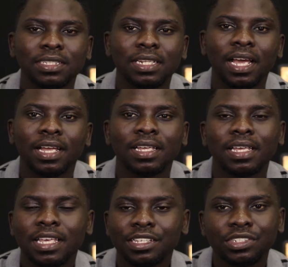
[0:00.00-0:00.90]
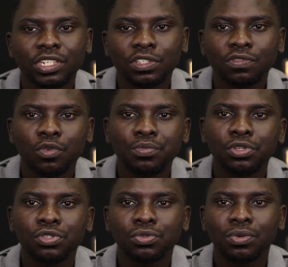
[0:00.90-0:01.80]
layer is just for me
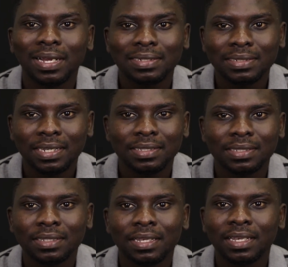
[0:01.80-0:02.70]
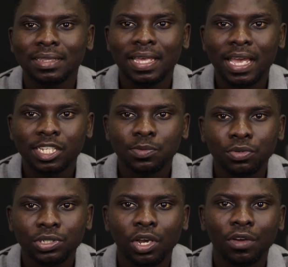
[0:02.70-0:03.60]
to adjust the
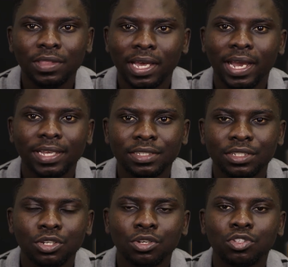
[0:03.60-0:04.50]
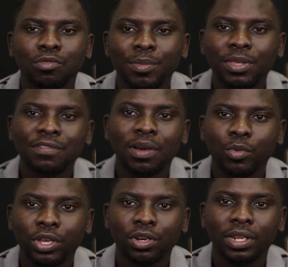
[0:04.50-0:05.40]
exposure of the eyes. So maybe if I'm
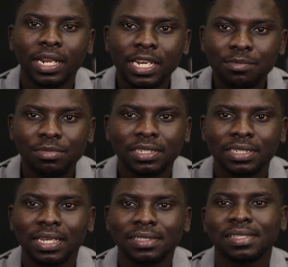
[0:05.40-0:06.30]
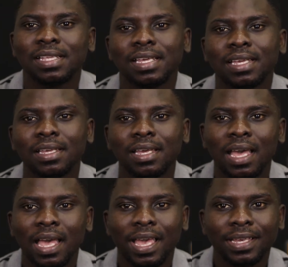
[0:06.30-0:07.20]
working on an image that the
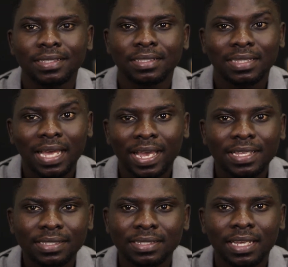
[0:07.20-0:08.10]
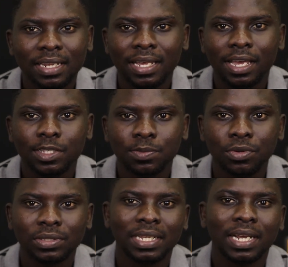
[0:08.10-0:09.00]
eyes is
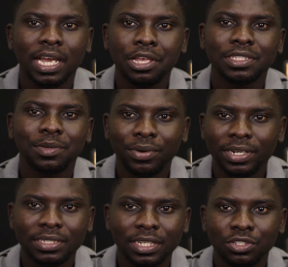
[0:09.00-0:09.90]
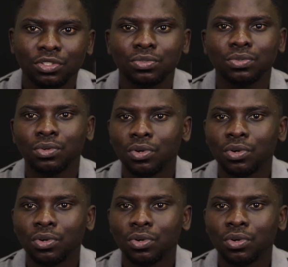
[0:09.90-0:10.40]
underexposed, then I can use the brightness to